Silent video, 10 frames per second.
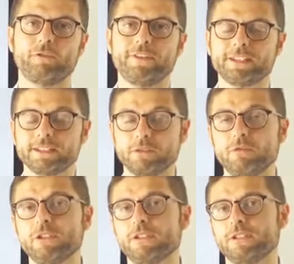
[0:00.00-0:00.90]
This is
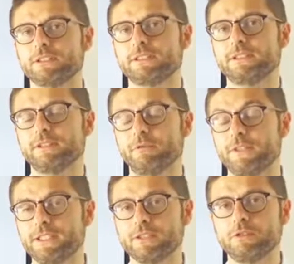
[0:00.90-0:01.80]

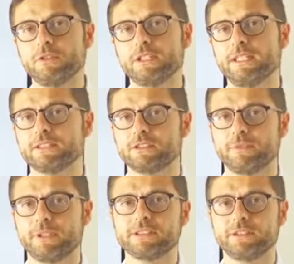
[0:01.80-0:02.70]
a good
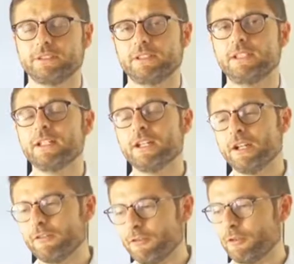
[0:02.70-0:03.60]
instrument, certainly,
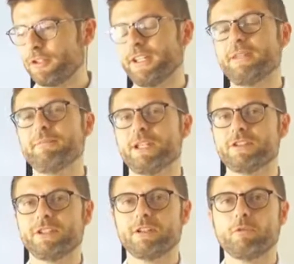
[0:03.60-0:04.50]
for
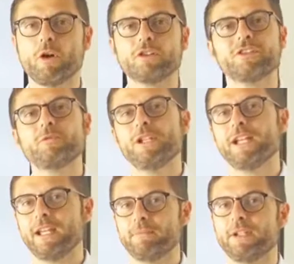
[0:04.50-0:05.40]
imagining what will
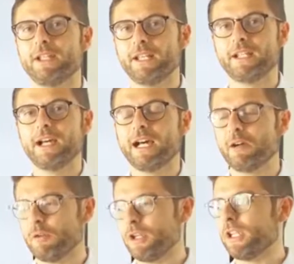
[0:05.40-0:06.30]
happen and
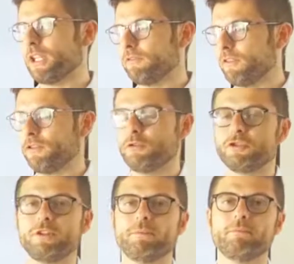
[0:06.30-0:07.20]
how, in the
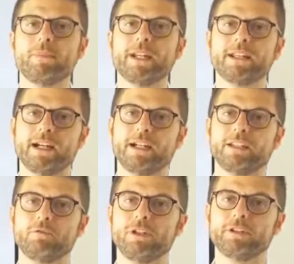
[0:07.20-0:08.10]
future,
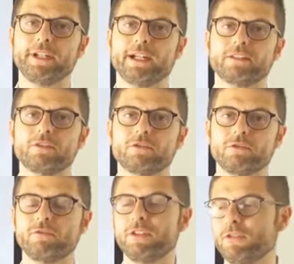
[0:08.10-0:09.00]
mankind will react
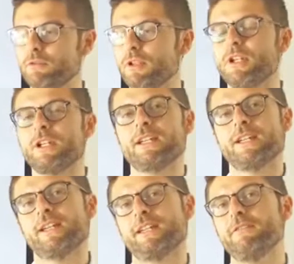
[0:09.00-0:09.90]
to the new
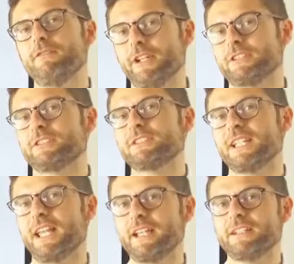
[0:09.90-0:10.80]

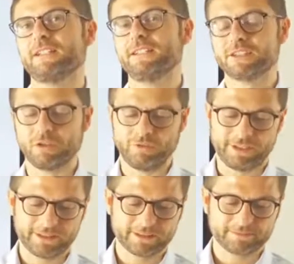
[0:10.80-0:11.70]
inventions and
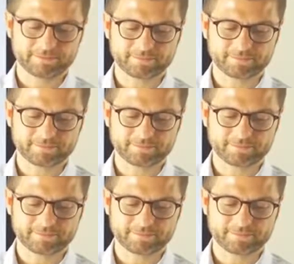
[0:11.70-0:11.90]
discoveries.